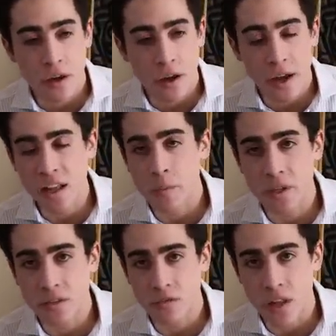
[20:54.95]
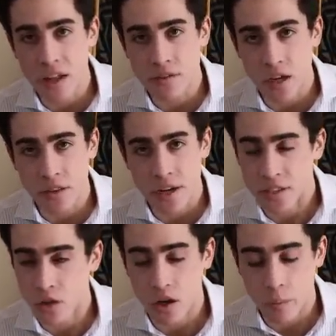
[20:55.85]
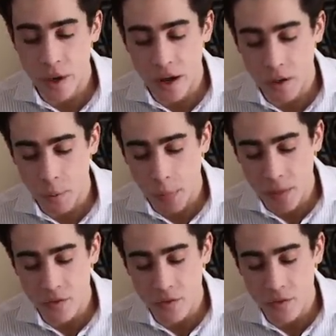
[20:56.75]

uh, elements of lifestyle that I talk about,